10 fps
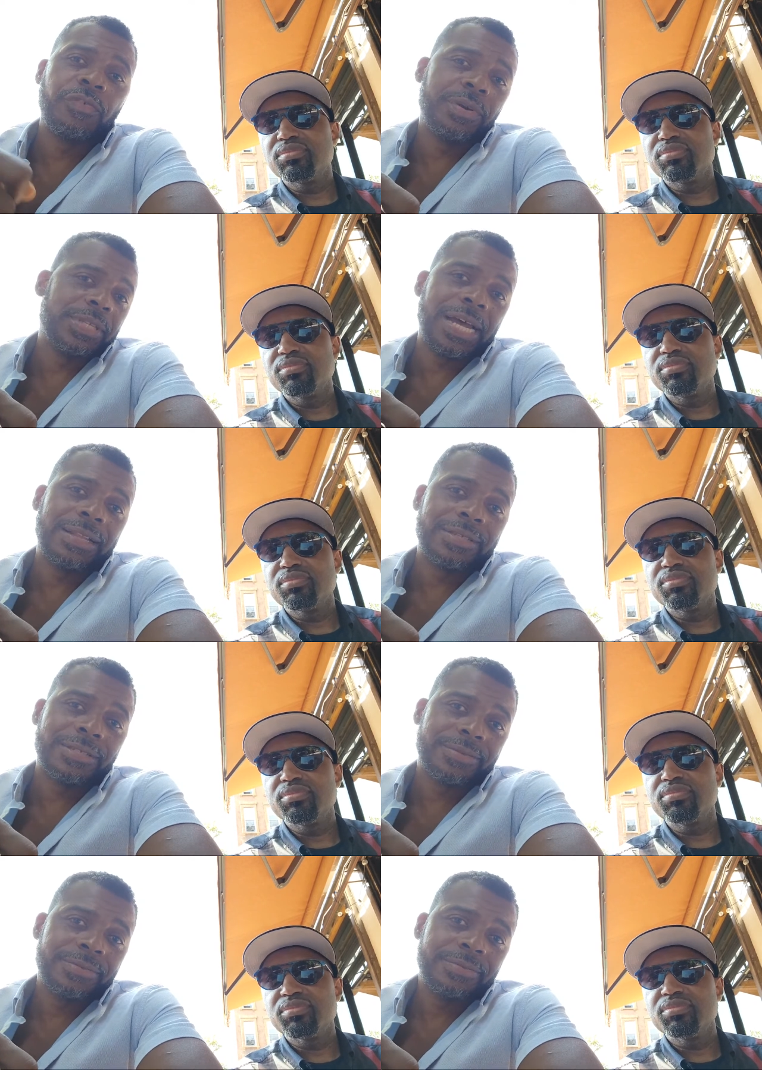Speaker 1: real
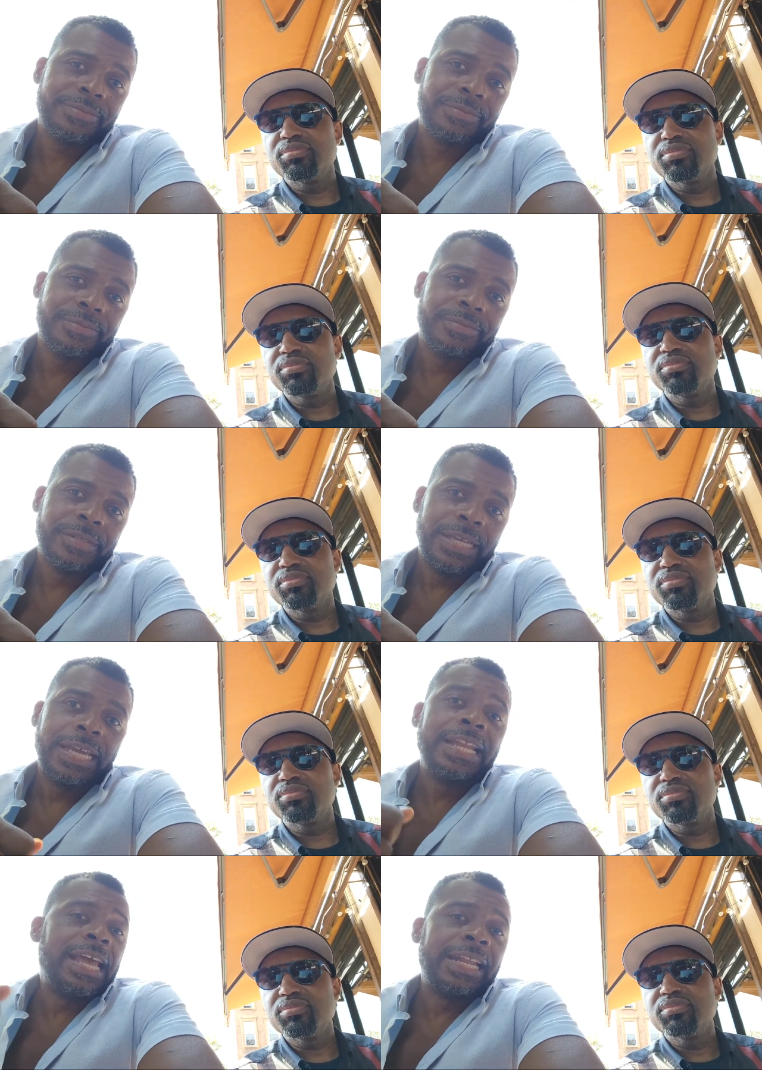dollars
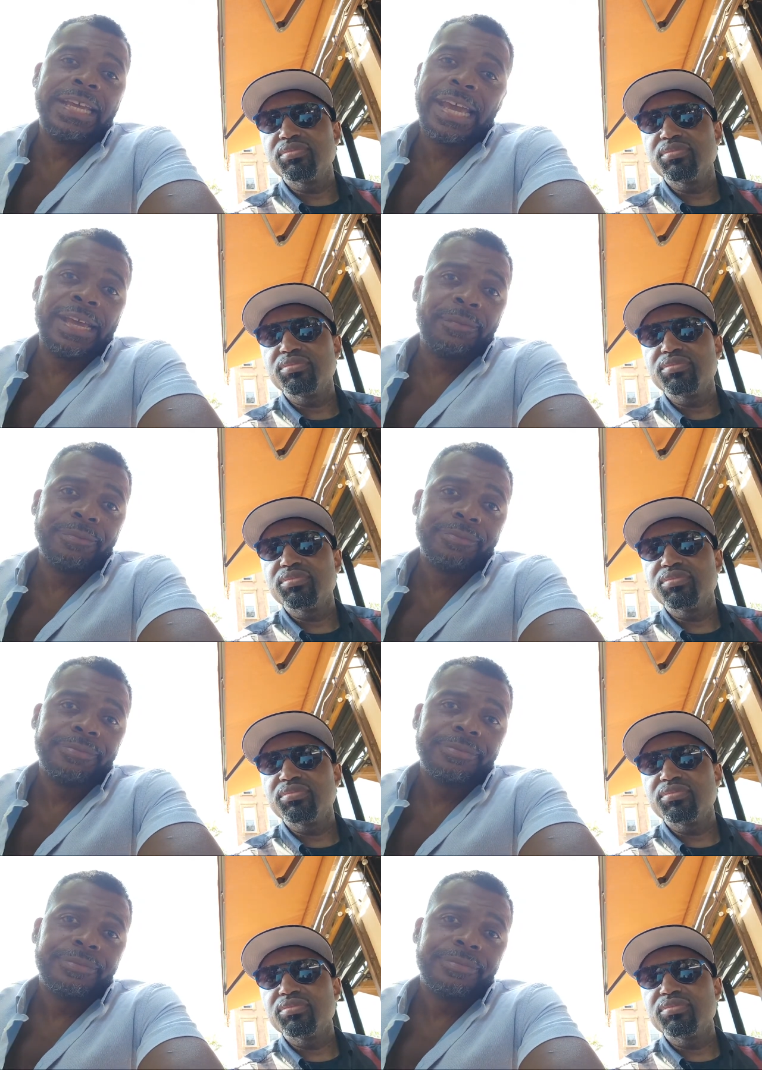in any game.
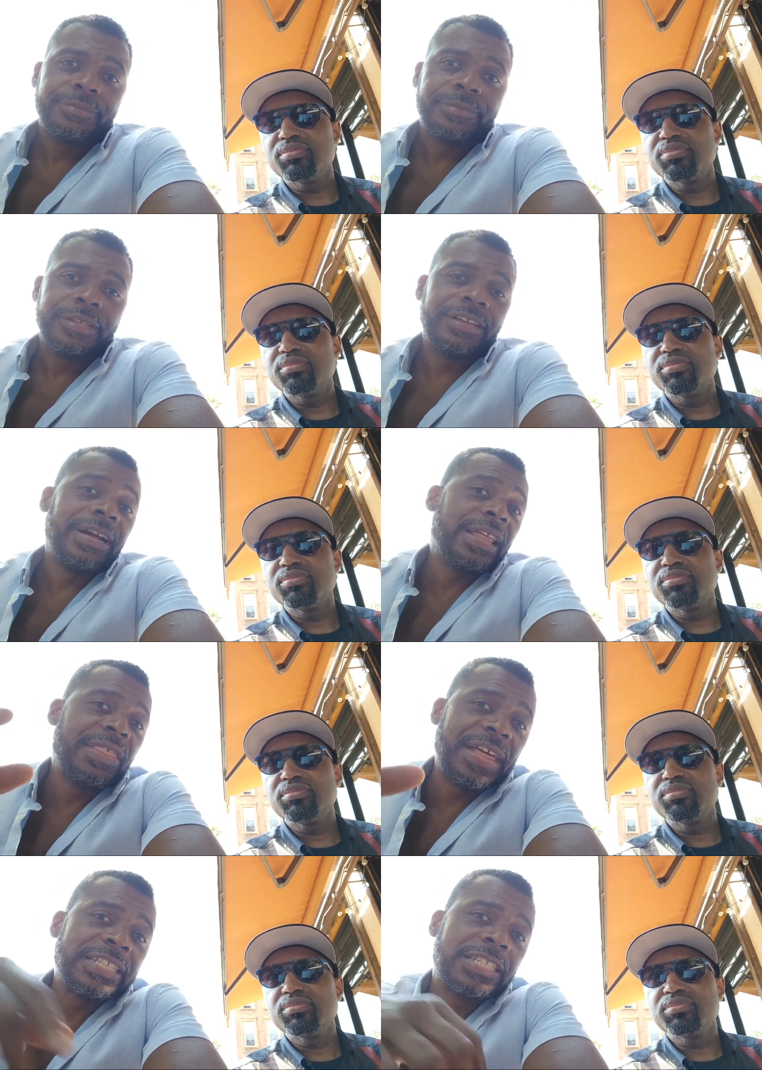Yeah,
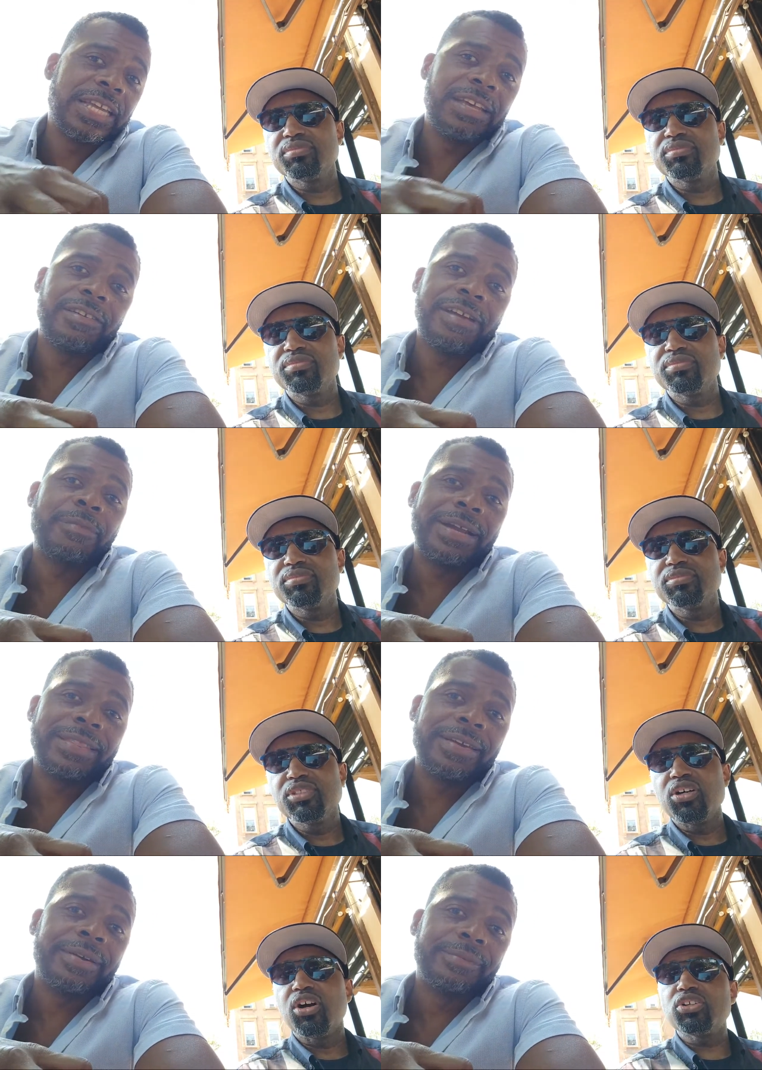that's the killer app right
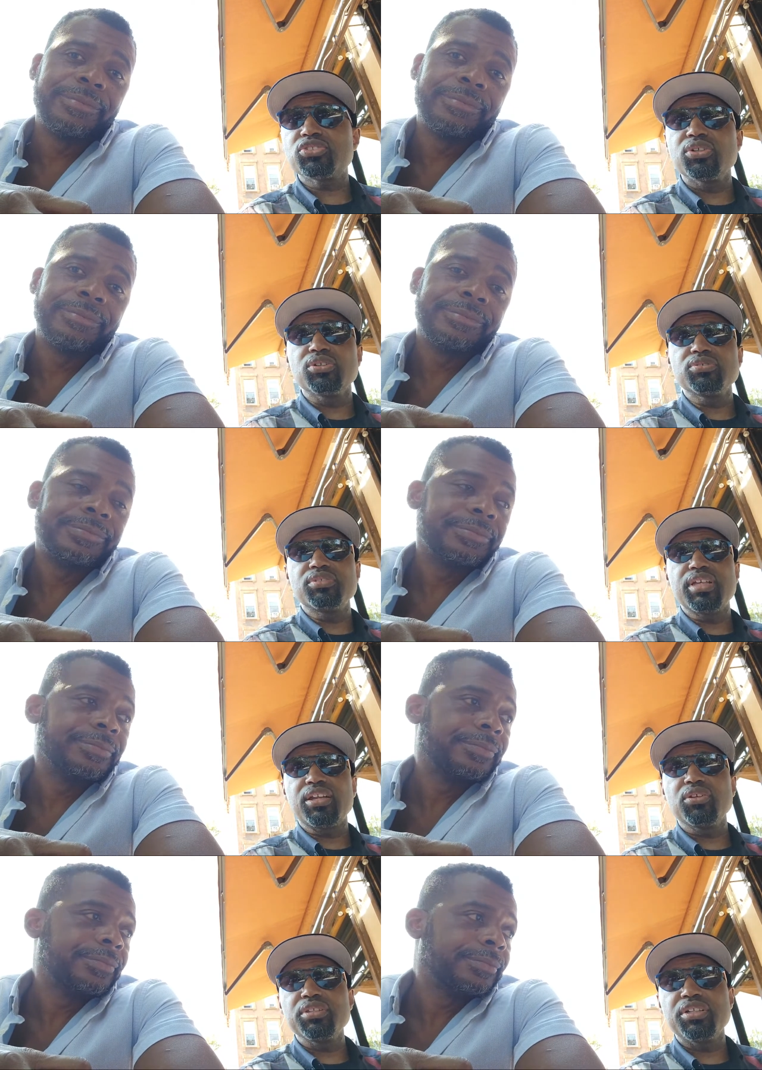there.
Speaker 2: Also, not
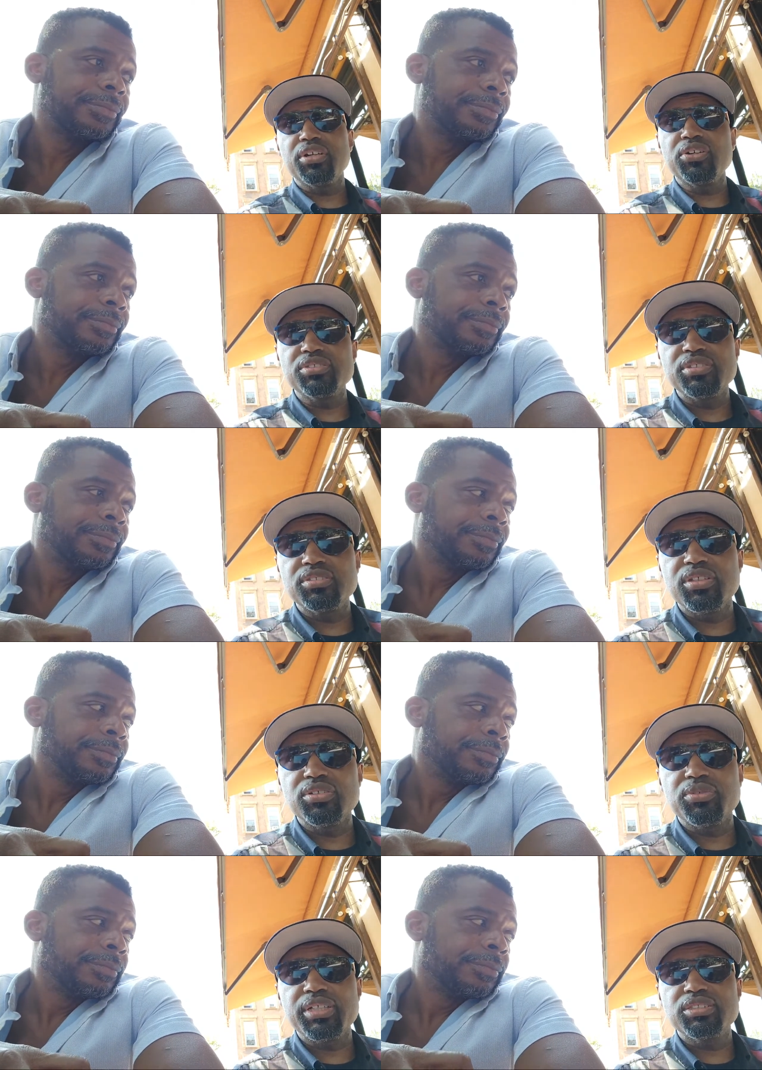only currencies though,
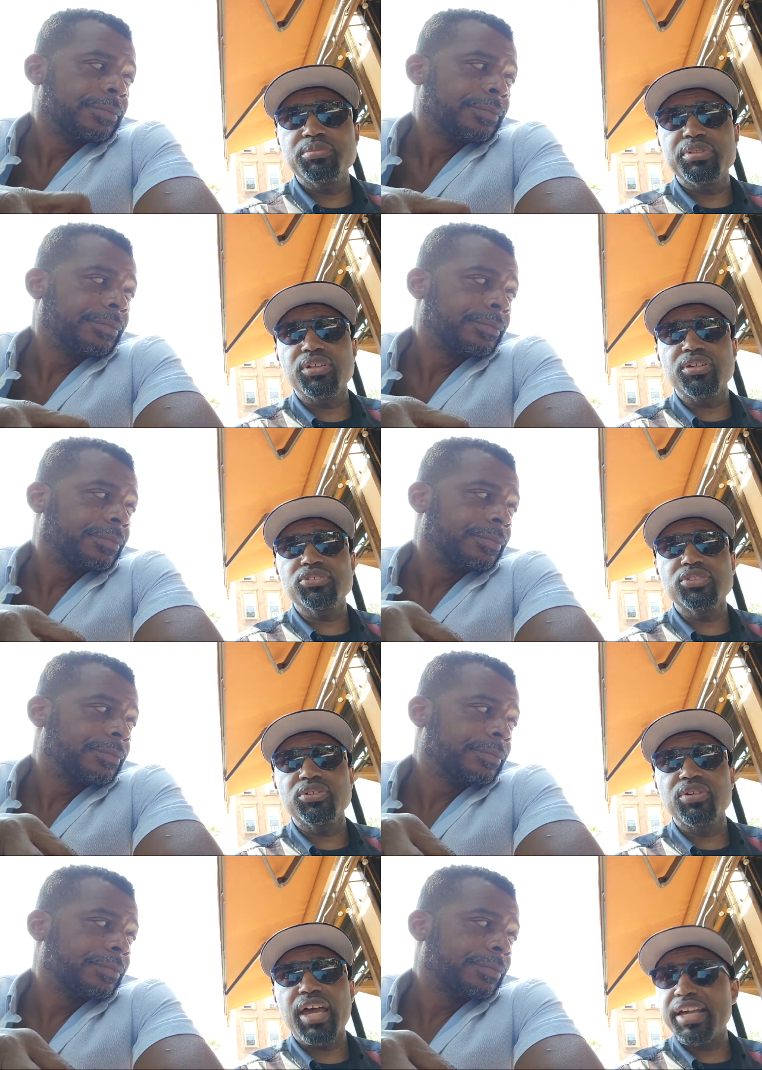Reggie, but
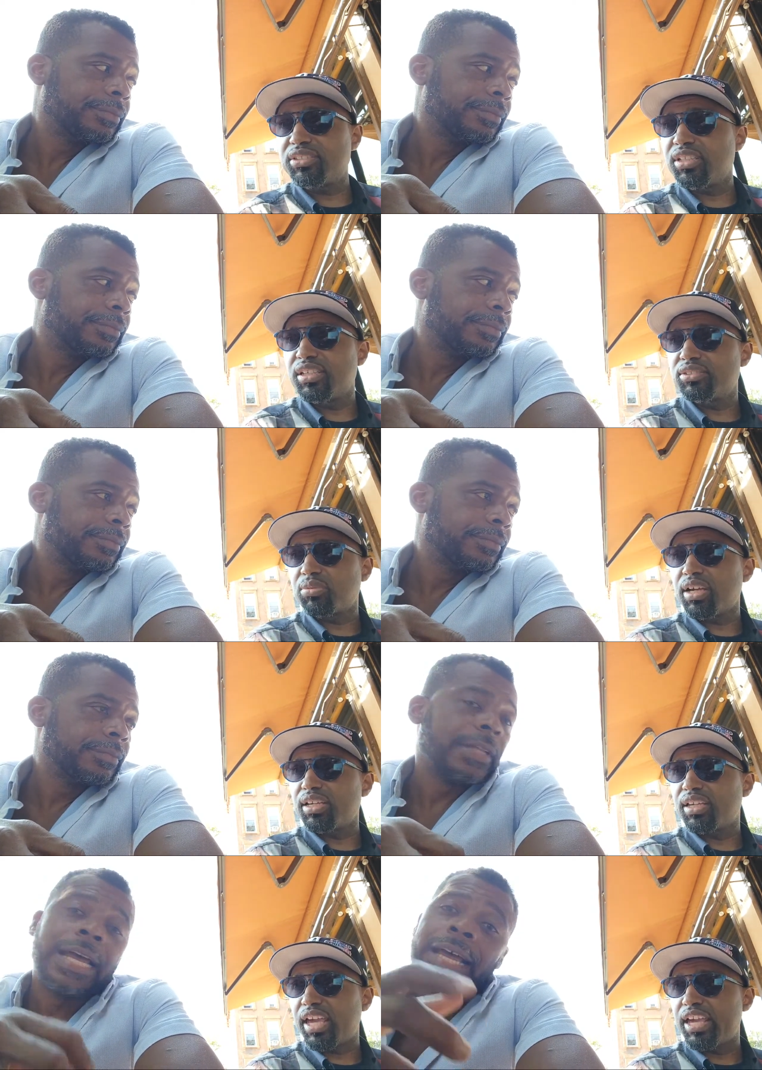also assets, right?
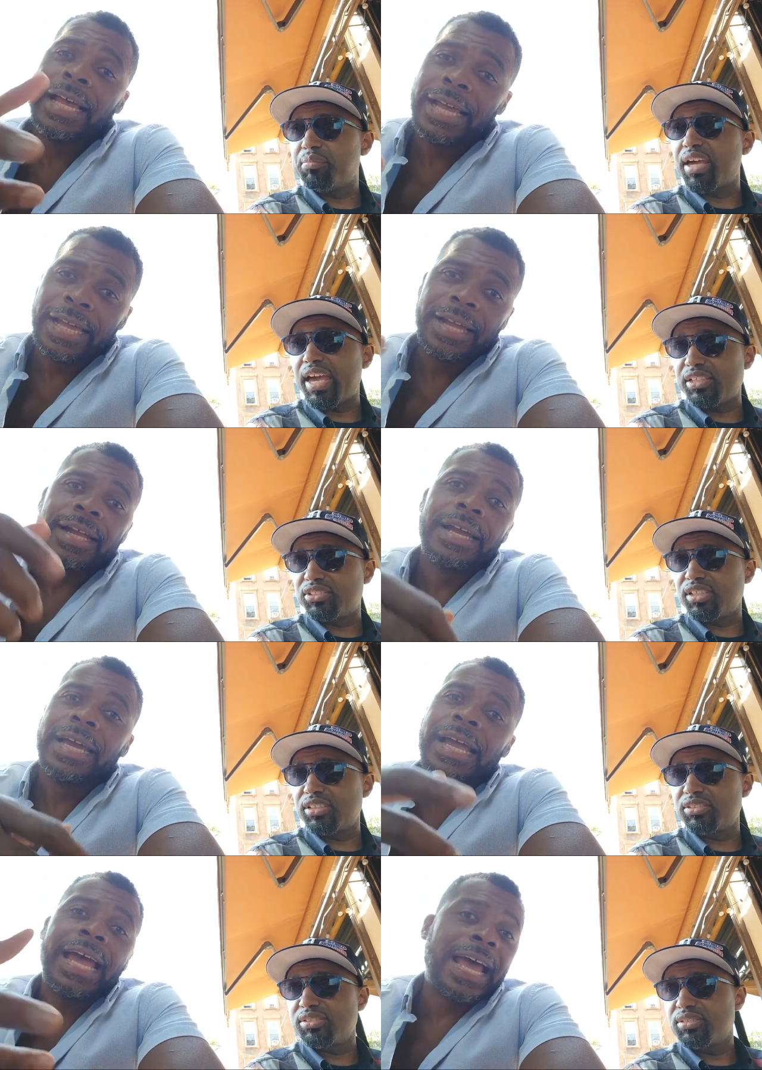Game assets.
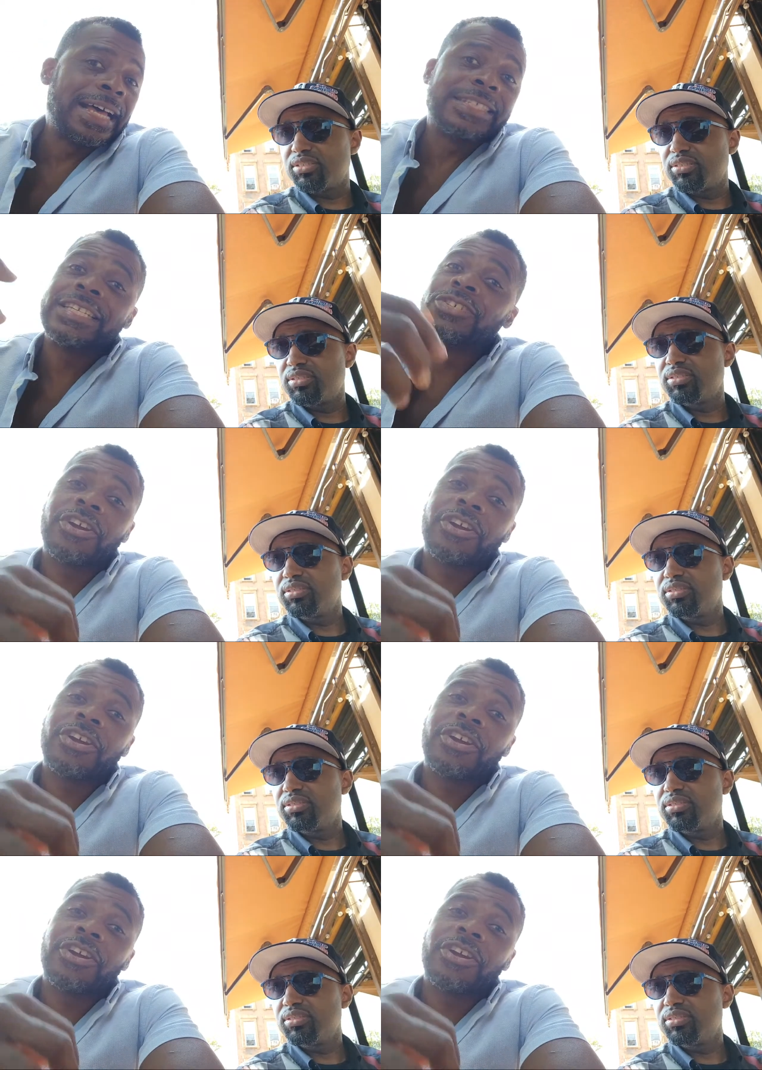
Speaker 1: Assets are